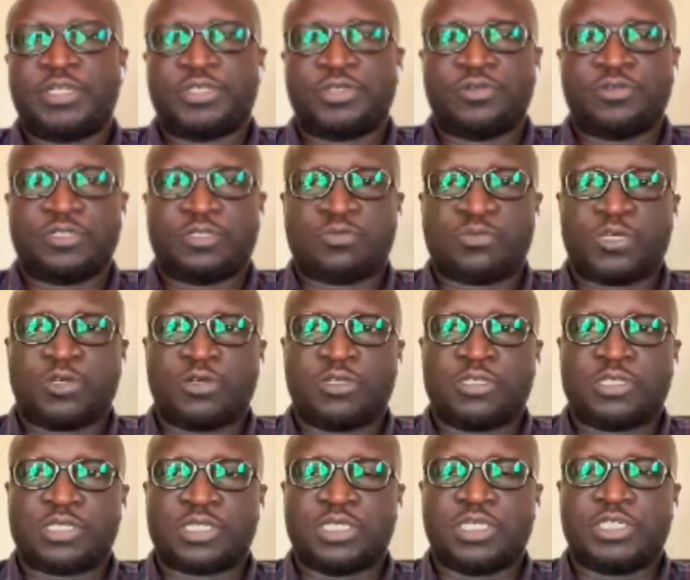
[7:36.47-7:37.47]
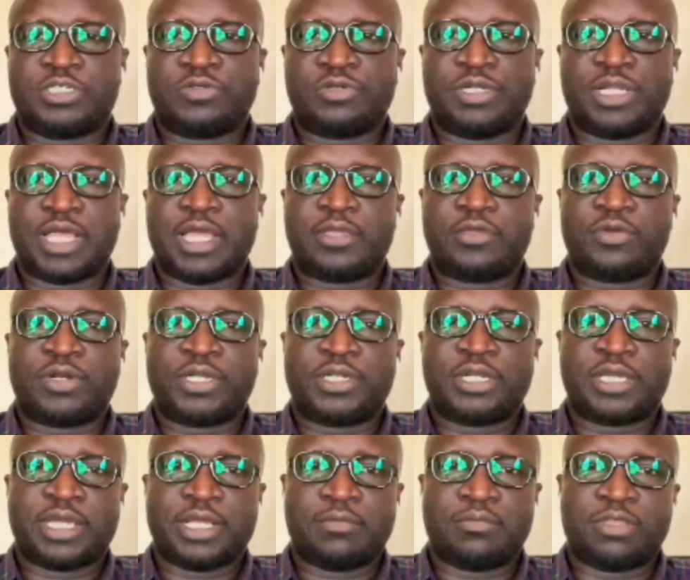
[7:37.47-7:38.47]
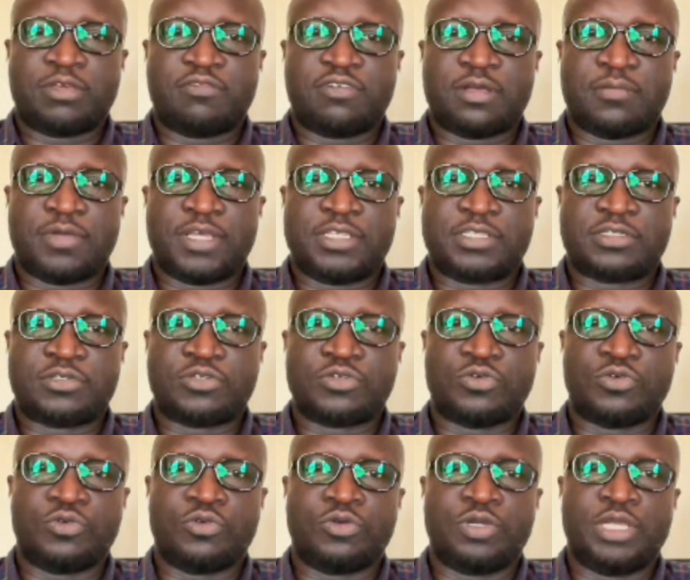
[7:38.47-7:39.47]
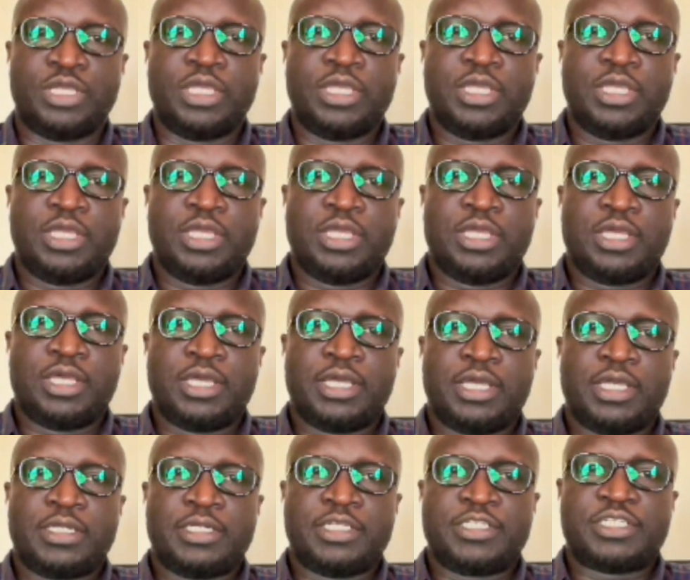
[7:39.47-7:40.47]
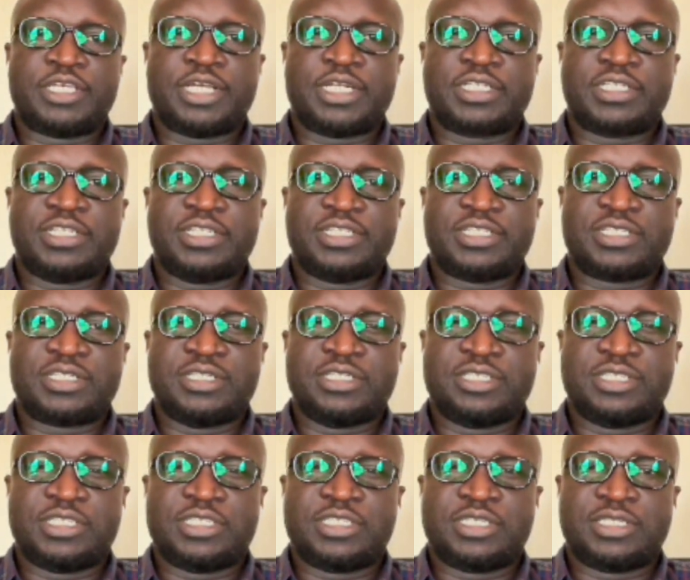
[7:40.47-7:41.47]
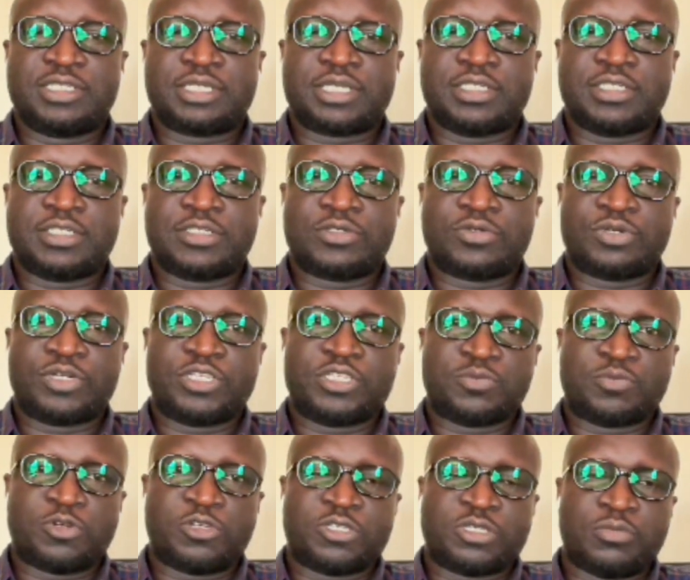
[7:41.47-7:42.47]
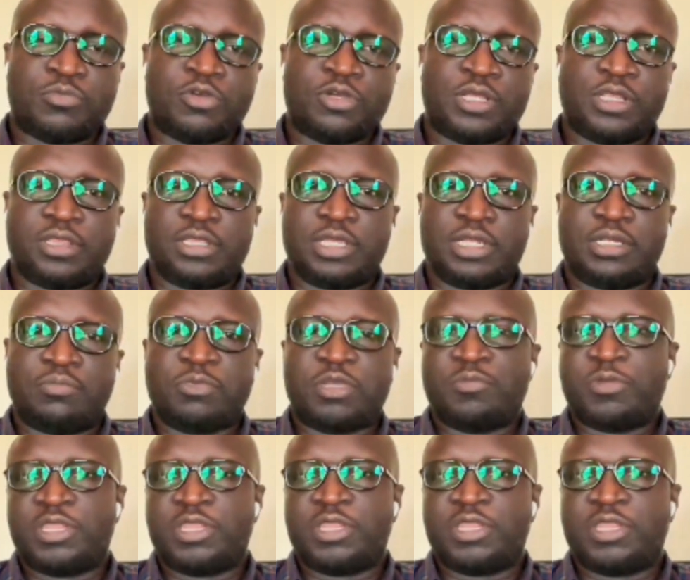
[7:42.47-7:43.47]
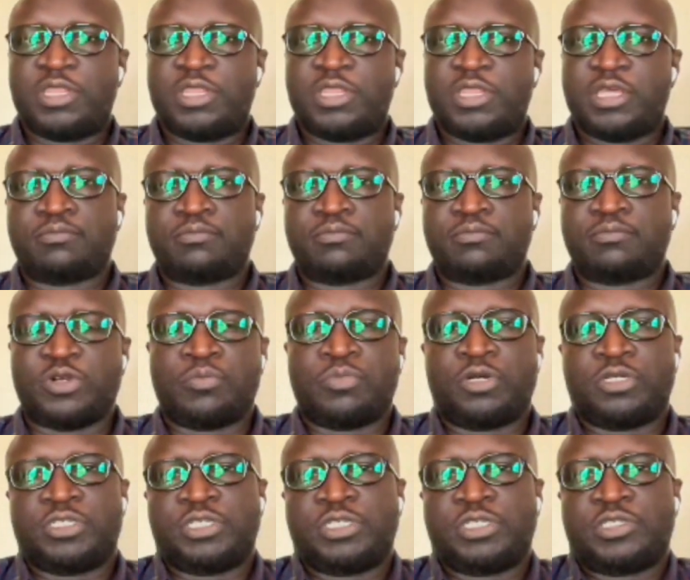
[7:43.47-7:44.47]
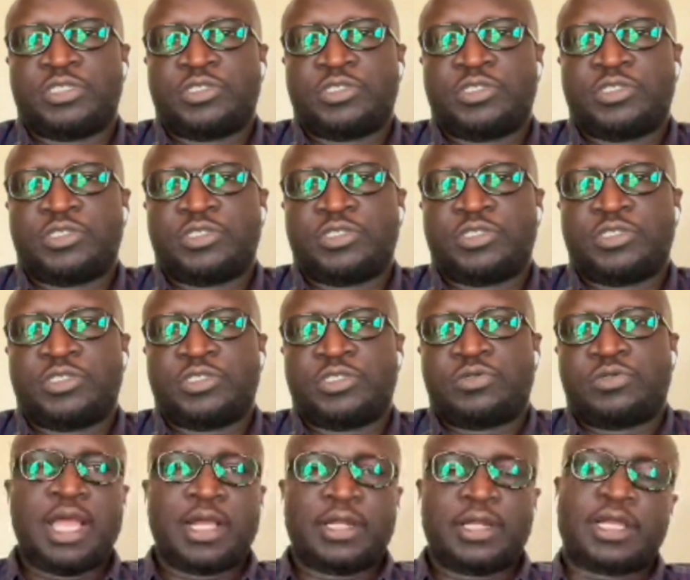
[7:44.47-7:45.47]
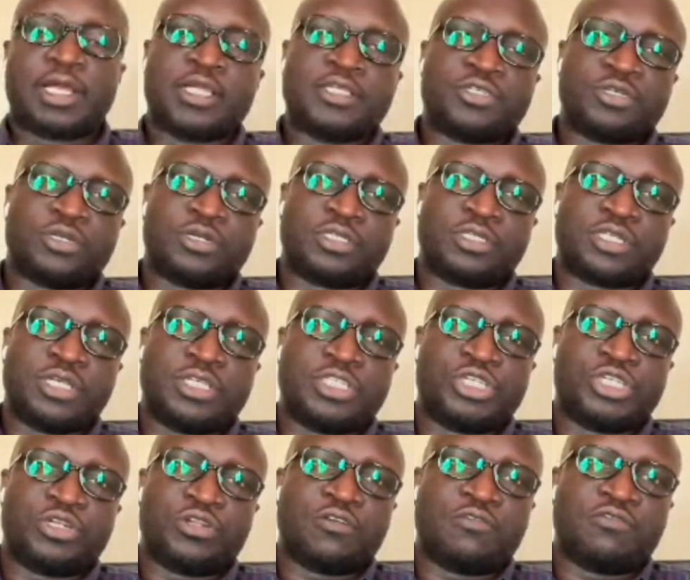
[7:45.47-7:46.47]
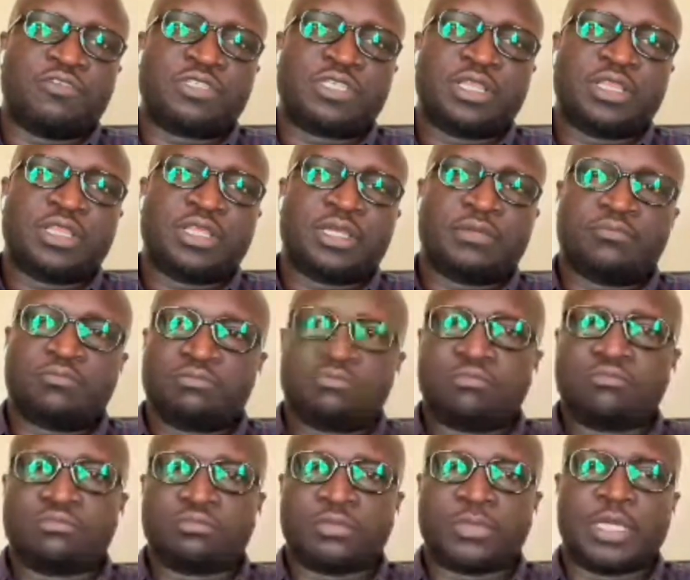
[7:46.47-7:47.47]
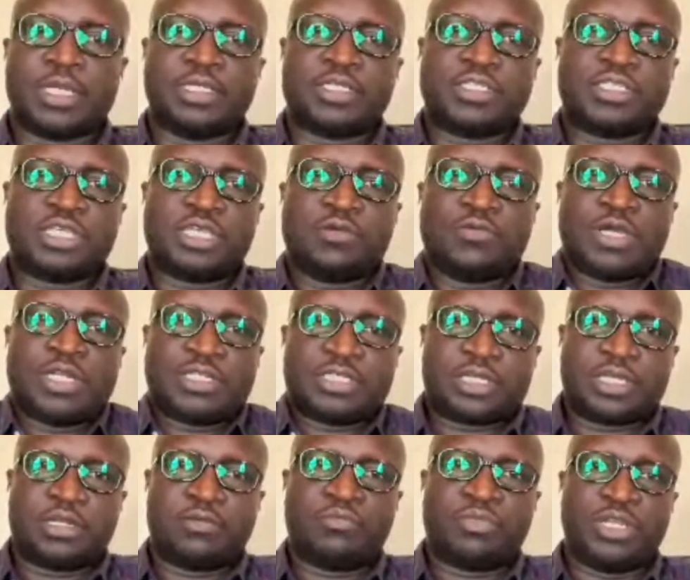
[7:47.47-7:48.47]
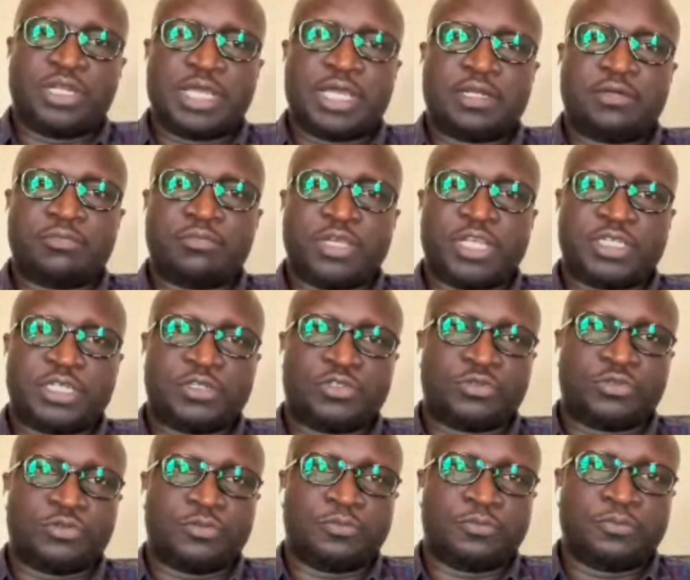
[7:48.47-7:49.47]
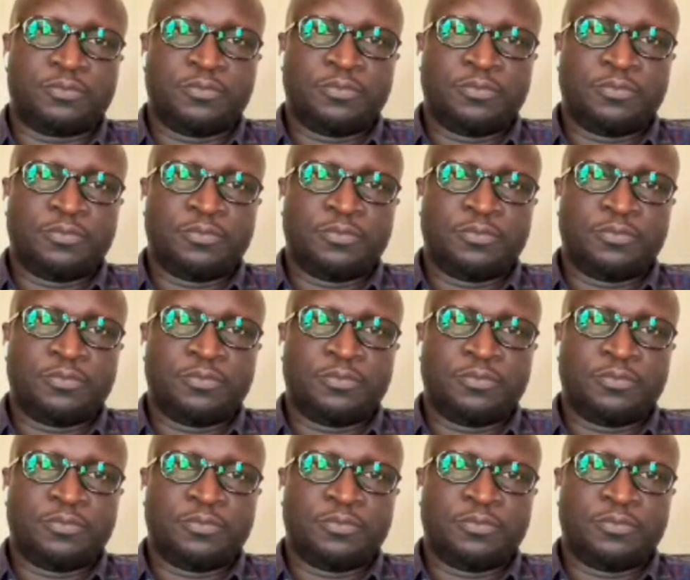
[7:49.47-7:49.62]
use, because it will accurately help the farmers to detect these diseases as soon as possible, and then maybe they can report it to the agricultural extension office and then see what can be done better to